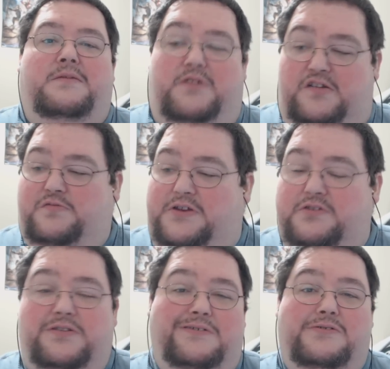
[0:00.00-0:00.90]
Because when
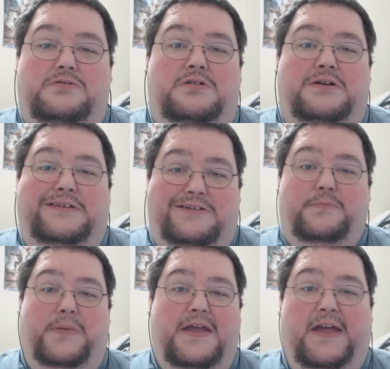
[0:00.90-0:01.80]
you do, you're
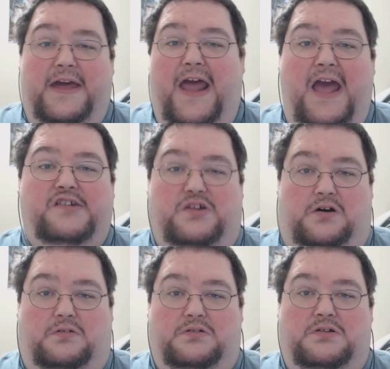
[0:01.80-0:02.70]
being an
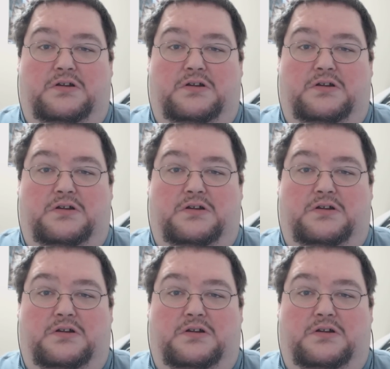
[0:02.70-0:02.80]
asshole.